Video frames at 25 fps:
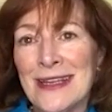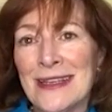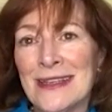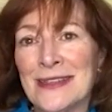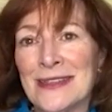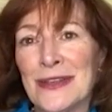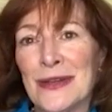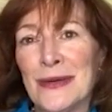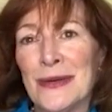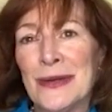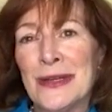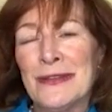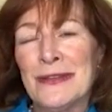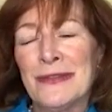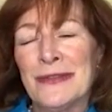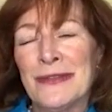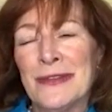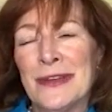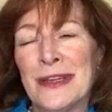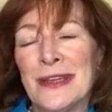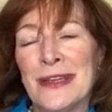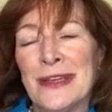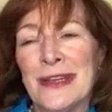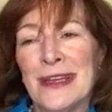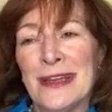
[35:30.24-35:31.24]
So if
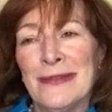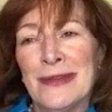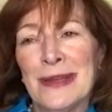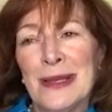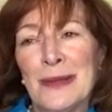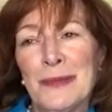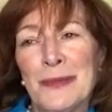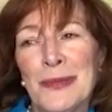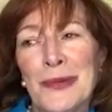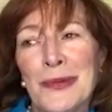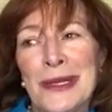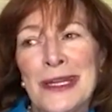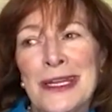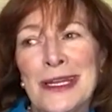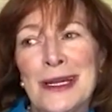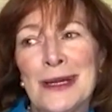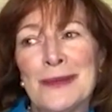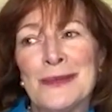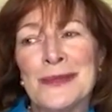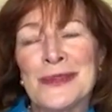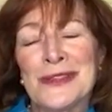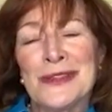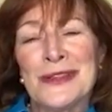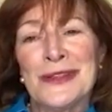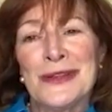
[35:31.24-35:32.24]
an employee
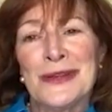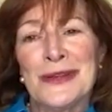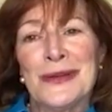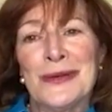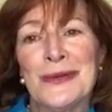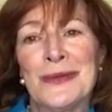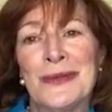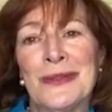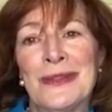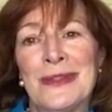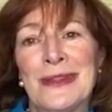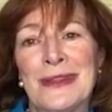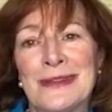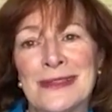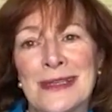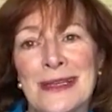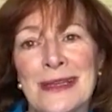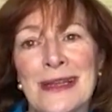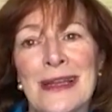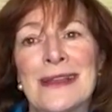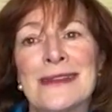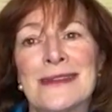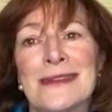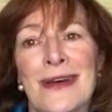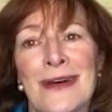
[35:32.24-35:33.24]
comes new,
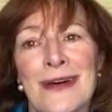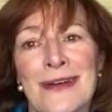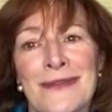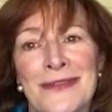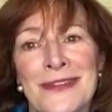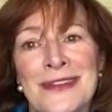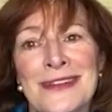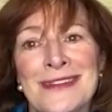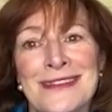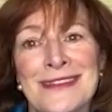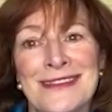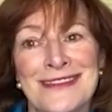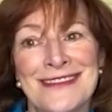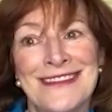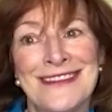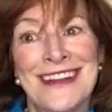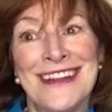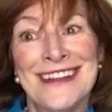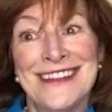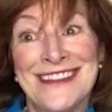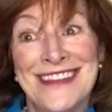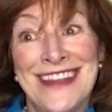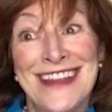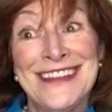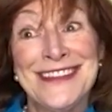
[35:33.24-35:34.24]

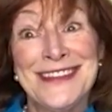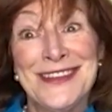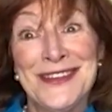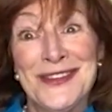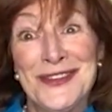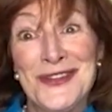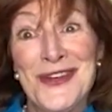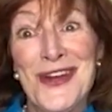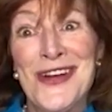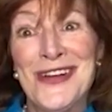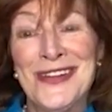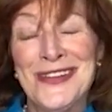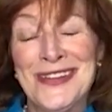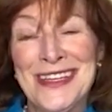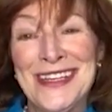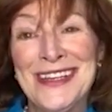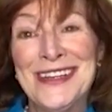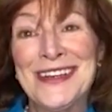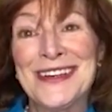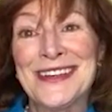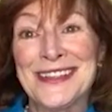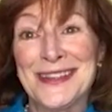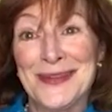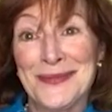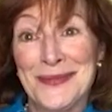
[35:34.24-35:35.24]
it takes a strong
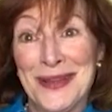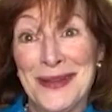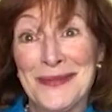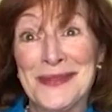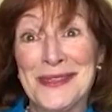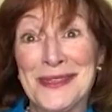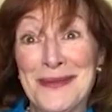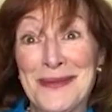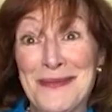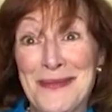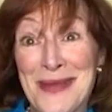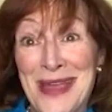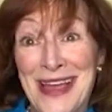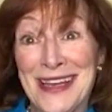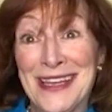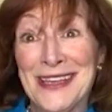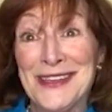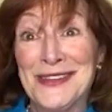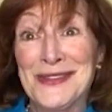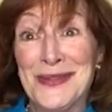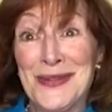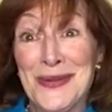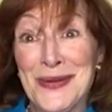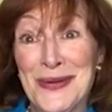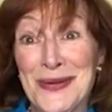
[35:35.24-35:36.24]
leader sometimes to
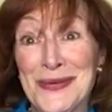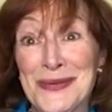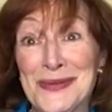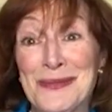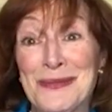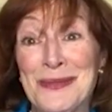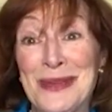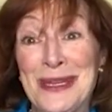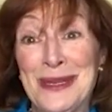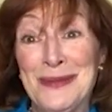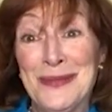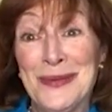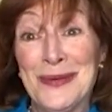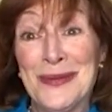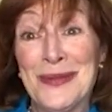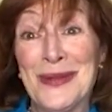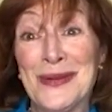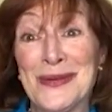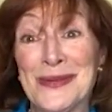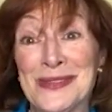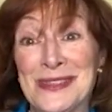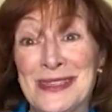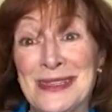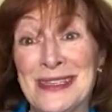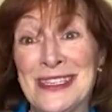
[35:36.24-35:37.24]
manage those people,
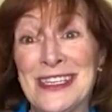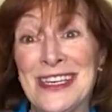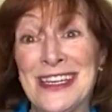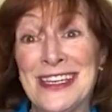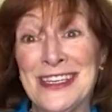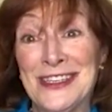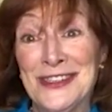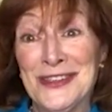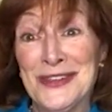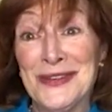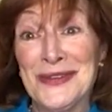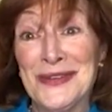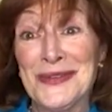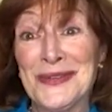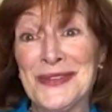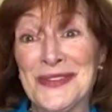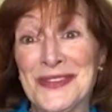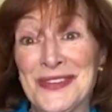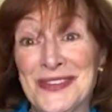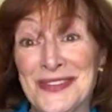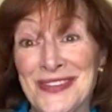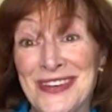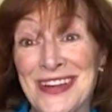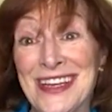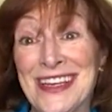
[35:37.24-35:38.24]
those
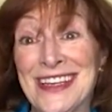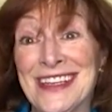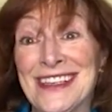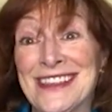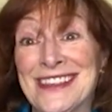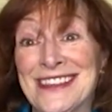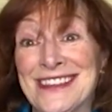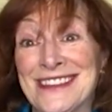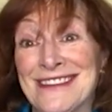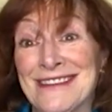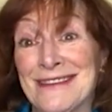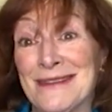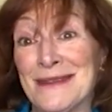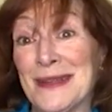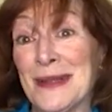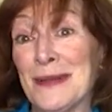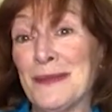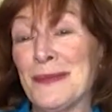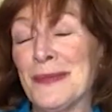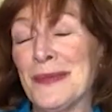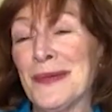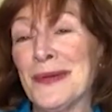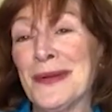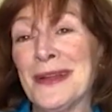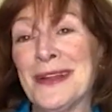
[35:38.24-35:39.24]
issues, right?
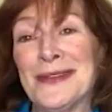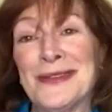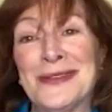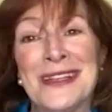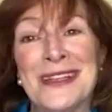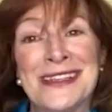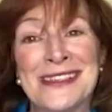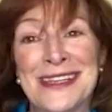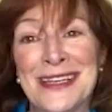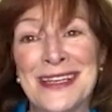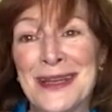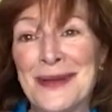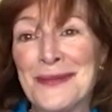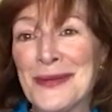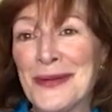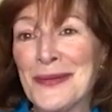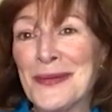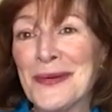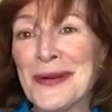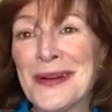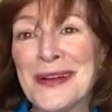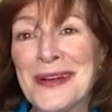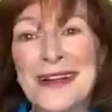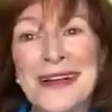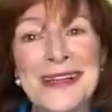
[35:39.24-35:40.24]
Employee who doesn't come to
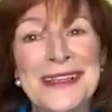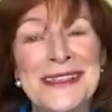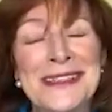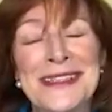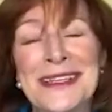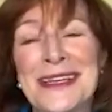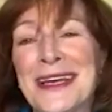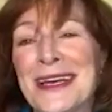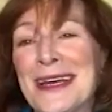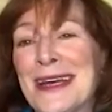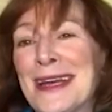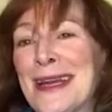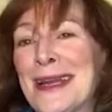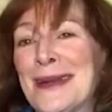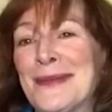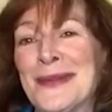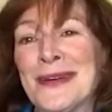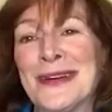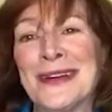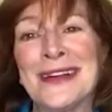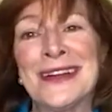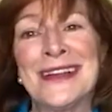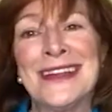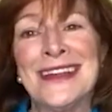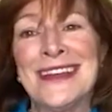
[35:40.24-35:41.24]
work on time,
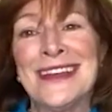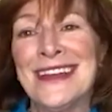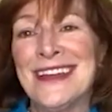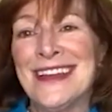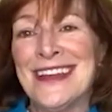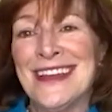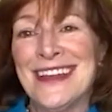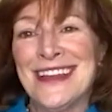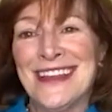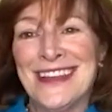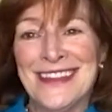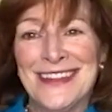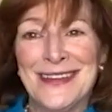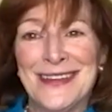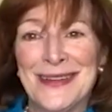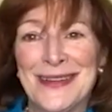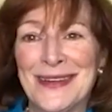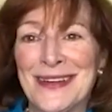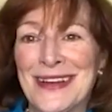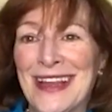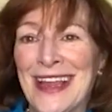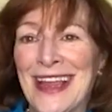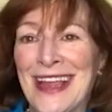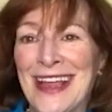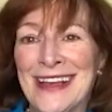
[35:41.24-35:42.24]
or
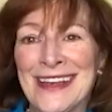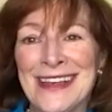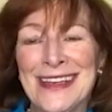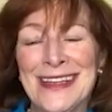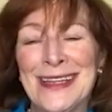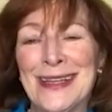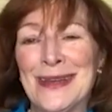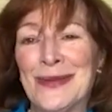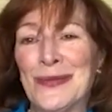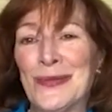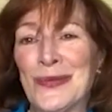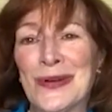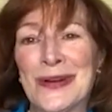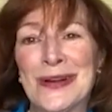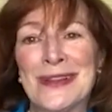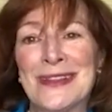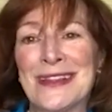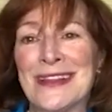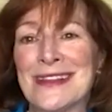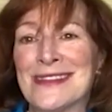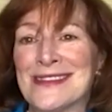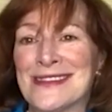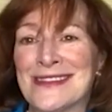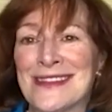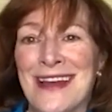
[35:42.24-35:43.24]
they're handing in work
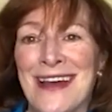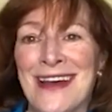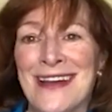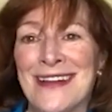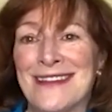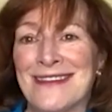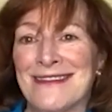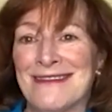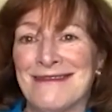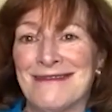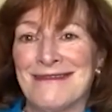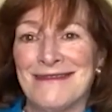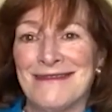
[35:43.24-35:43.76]
that's not